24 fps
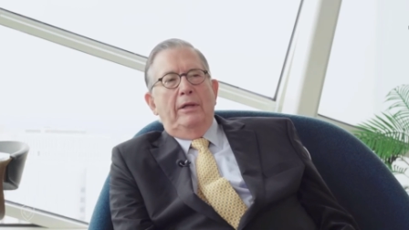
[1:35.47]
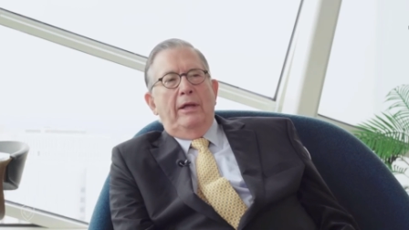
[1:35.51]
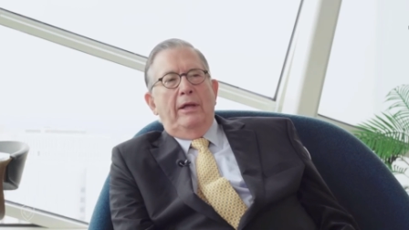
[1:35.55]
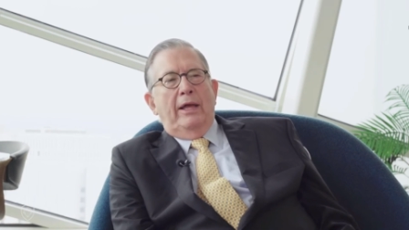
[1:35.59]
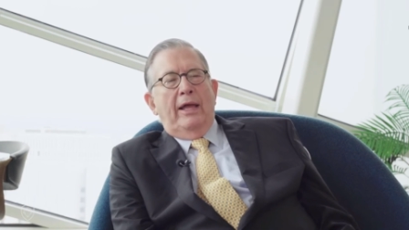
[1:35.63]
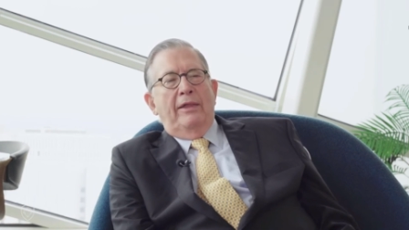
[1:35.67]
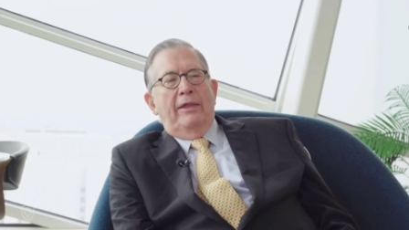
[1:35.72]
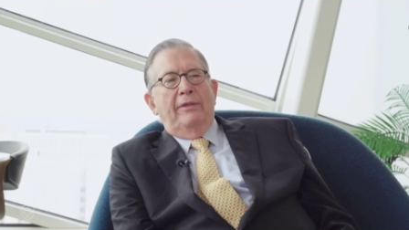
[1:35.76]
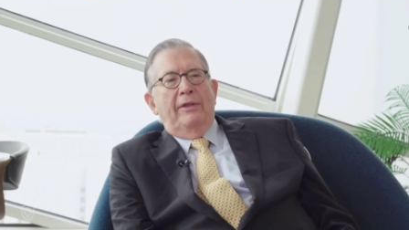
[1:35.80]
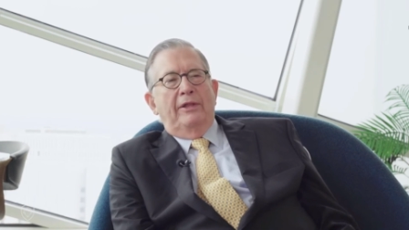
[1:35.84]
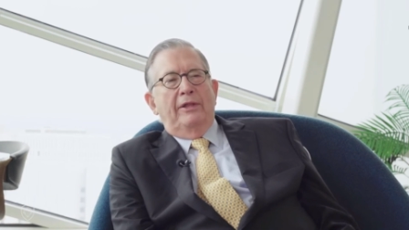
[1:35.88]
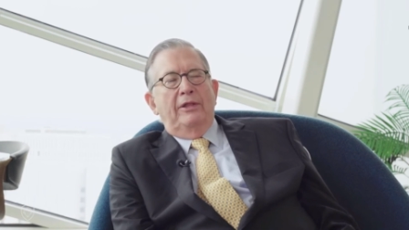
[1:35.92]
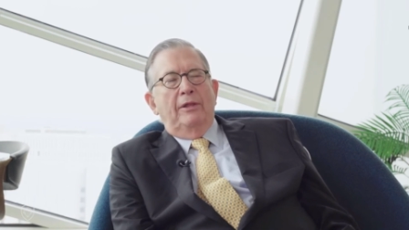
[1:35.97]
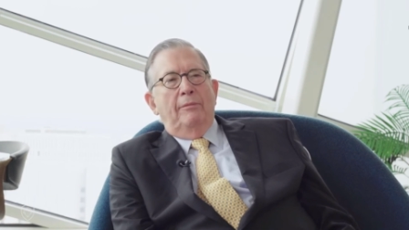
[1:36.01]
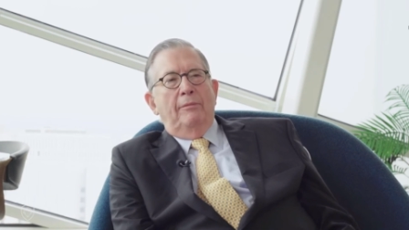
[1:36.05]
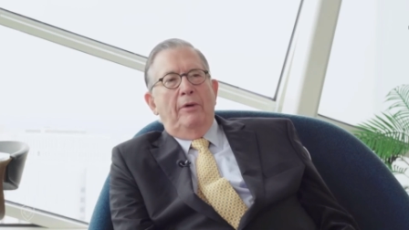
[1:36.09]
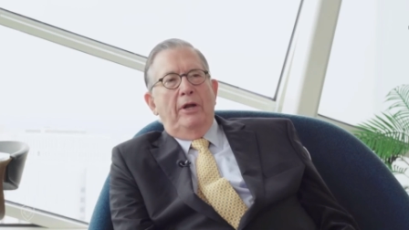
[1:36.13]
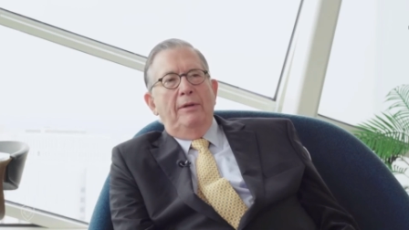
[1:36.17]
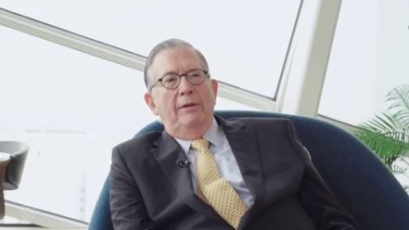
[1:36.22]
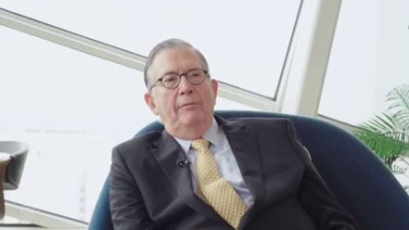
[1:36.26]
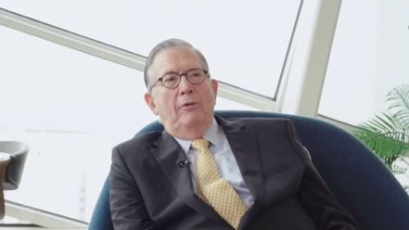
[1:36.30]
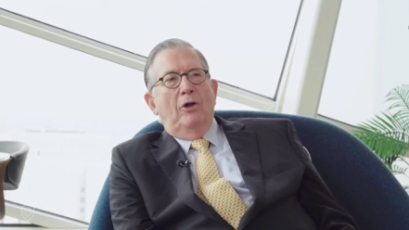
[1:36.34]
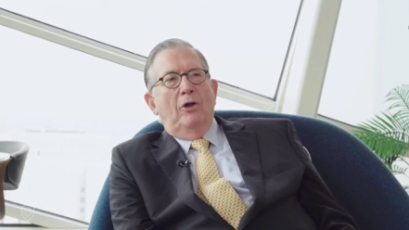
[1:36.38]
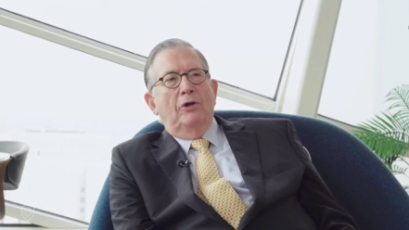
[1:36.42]
And that the
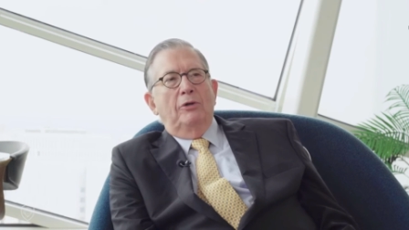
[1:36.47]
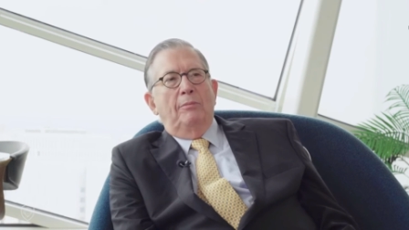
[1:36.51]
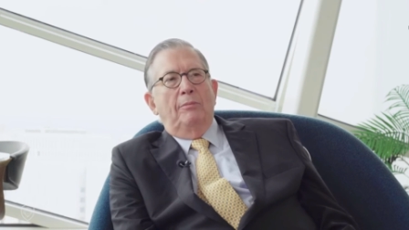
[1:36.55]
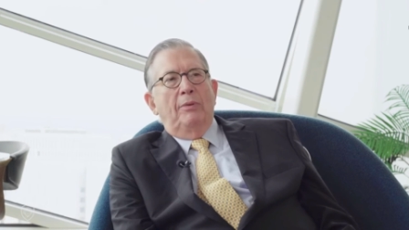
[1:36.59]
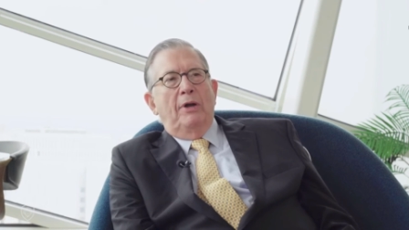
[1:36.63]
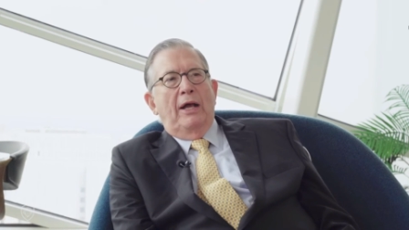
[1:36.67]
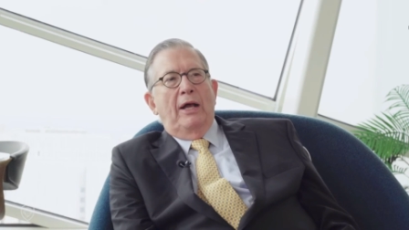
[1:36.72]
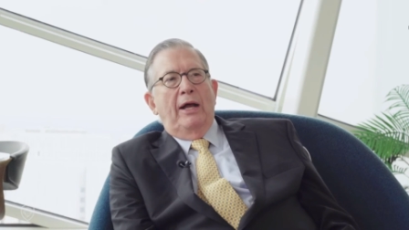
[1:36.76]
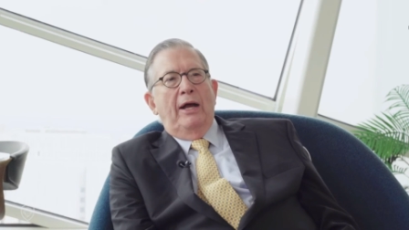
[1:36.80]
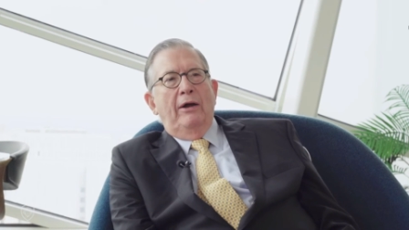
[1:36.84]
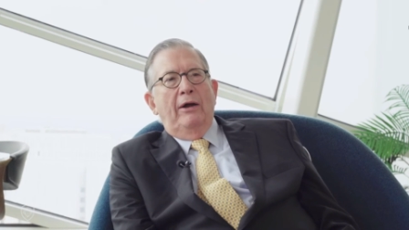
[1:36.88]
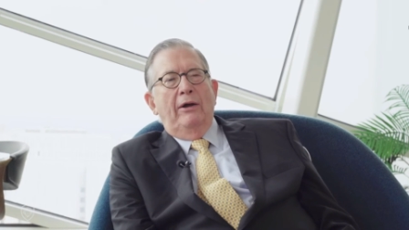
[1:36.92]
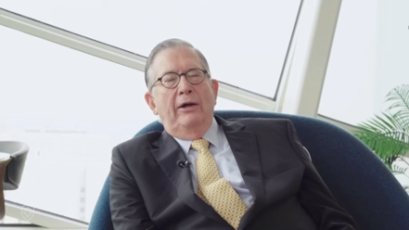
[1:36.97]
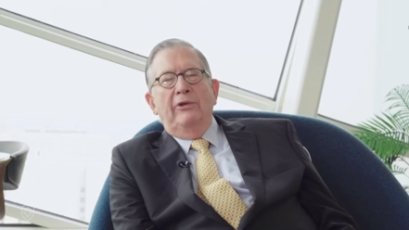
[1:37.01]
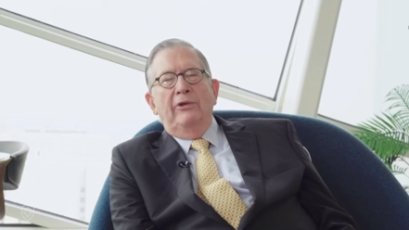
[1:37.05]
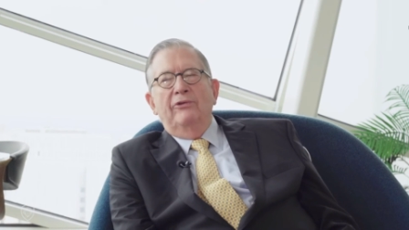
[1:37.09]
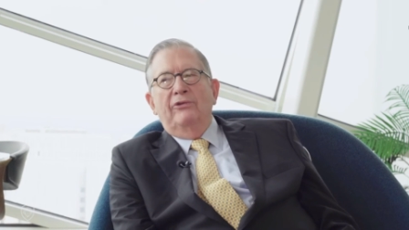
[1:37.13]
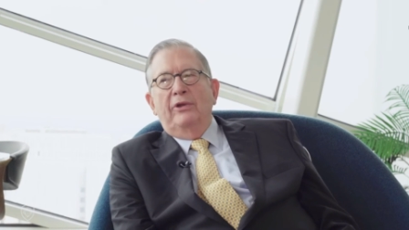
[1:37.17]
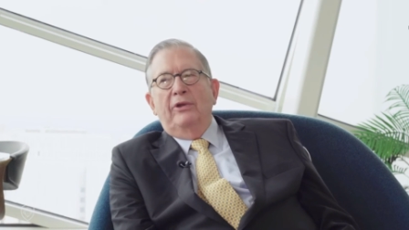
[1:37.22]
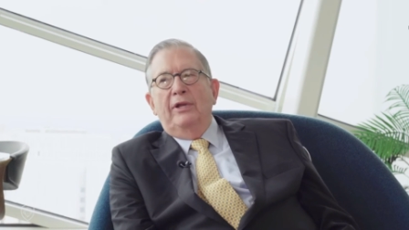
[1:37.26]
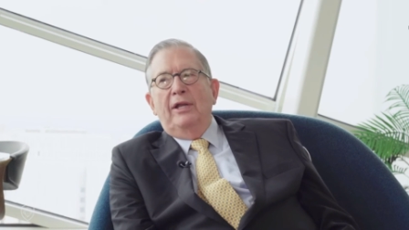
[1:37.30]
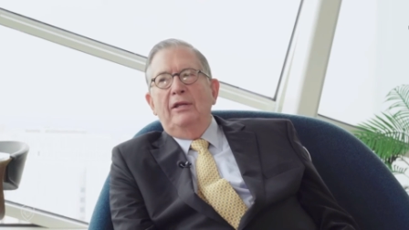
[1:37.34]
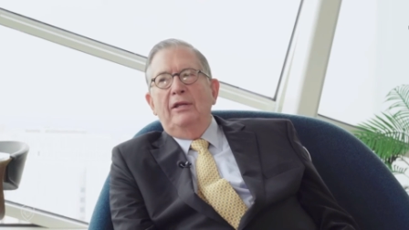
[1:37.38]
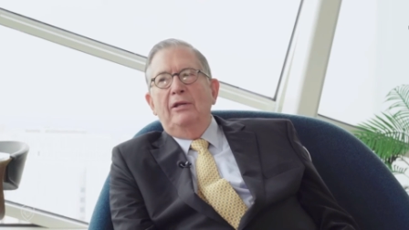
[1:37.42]
money multiplier
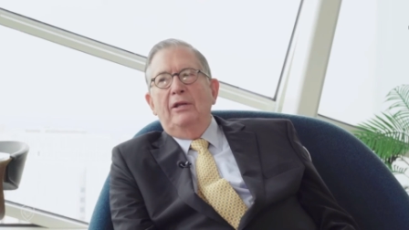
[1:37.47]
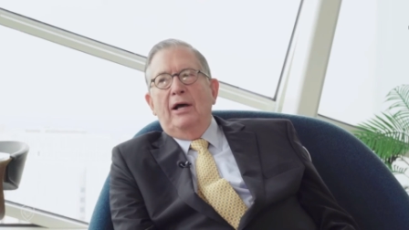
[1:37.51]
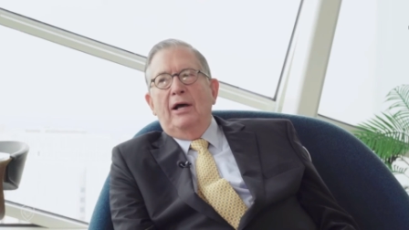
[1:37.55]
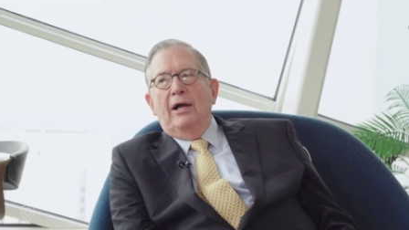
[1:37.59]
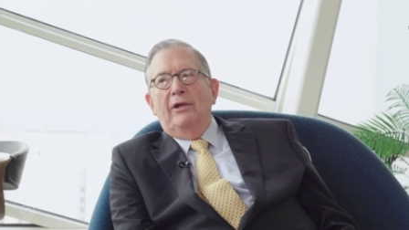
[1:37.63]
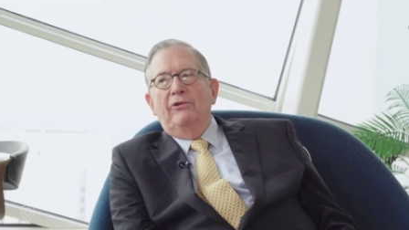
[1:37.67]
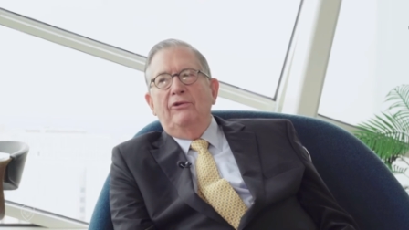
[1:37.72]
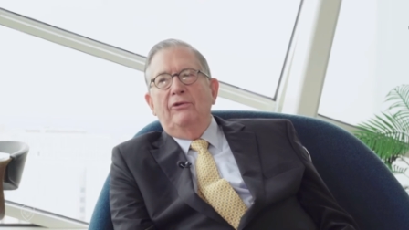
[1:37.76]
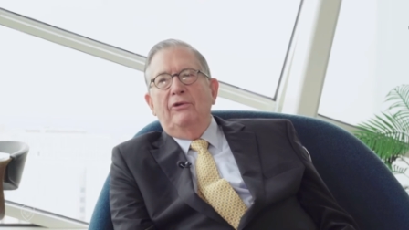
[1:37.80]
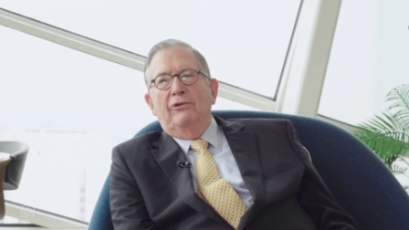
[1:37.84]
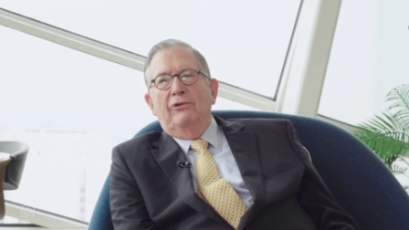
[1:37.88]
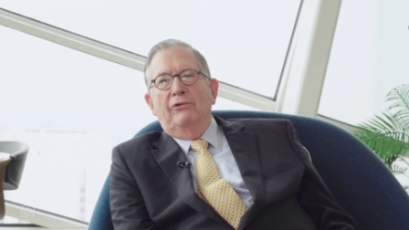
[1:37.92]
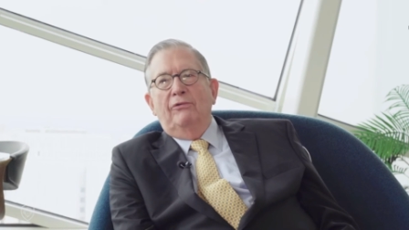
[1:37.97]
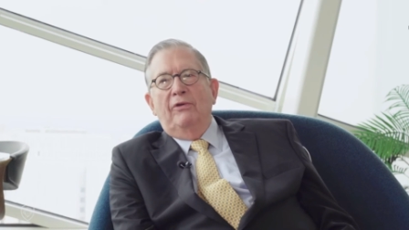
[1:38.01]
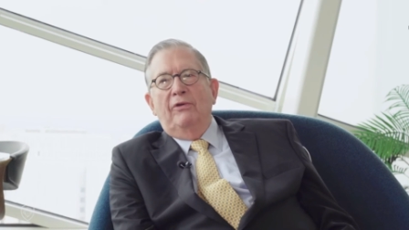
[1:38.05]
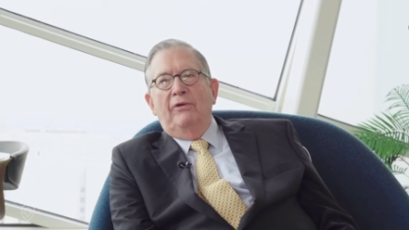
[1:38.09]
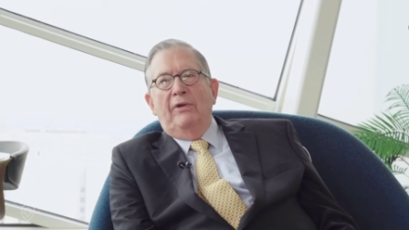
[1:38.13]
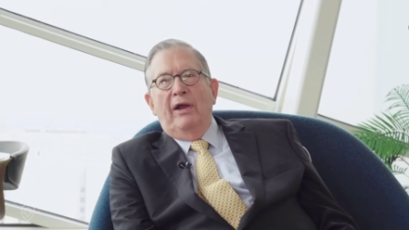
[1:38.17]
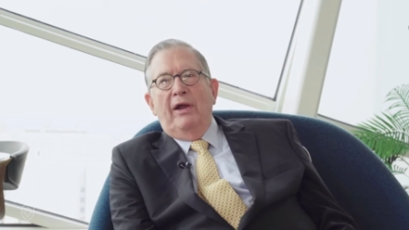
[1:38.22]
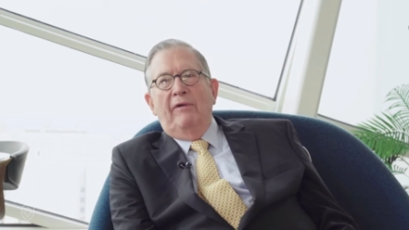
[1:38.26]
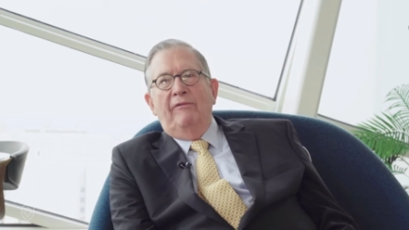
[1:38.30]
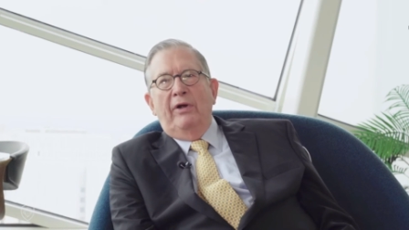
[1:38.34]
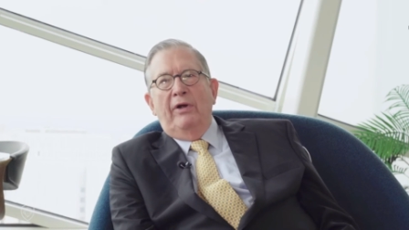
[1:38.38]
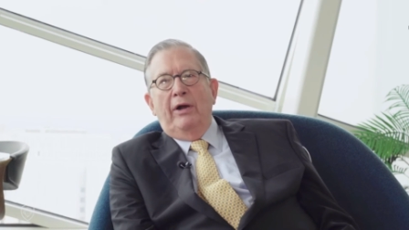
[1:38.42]
is an endogenous
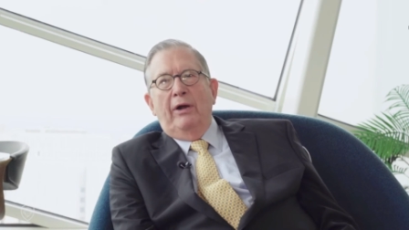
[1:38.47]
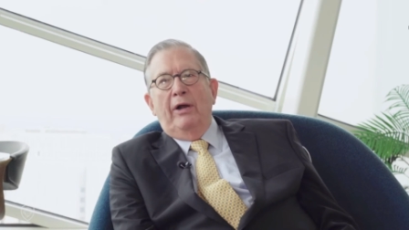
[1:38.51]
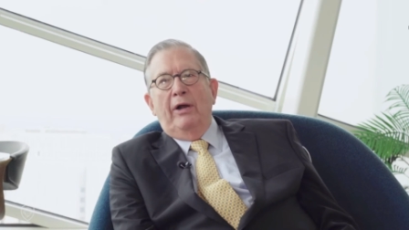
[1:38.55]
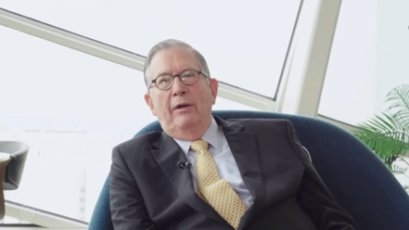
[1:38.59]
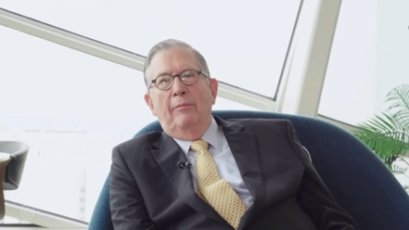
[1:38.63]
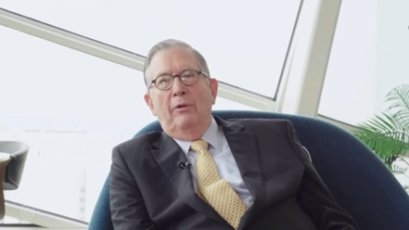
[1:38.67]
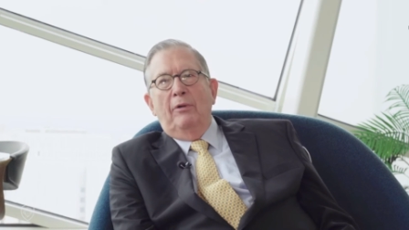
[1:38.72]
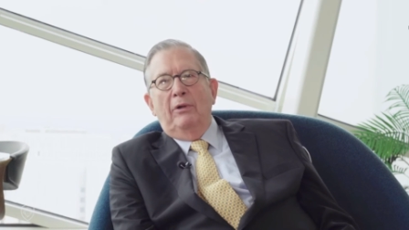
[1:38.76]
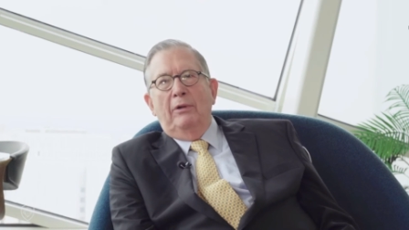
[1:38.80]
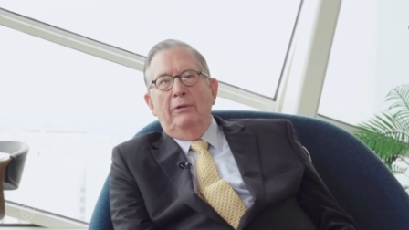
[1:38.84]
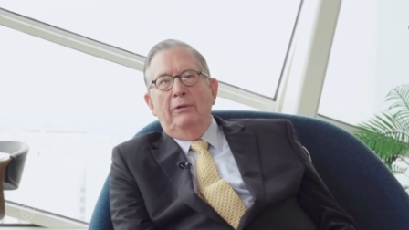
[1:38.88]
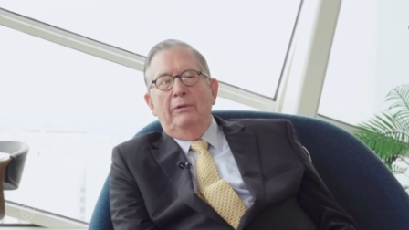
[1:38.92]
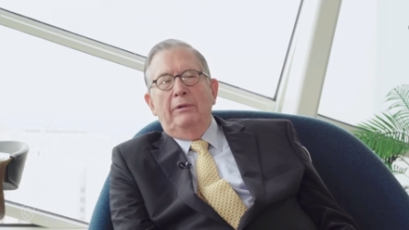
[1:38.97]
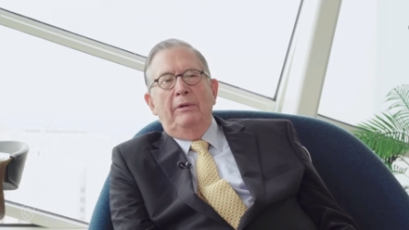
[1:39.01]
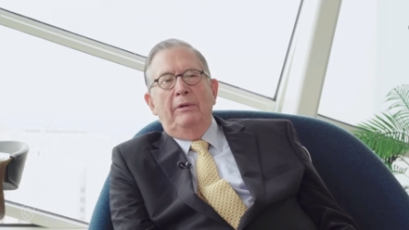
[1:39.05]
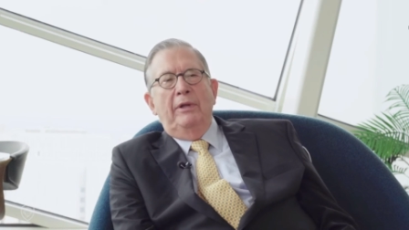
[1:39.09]
variable.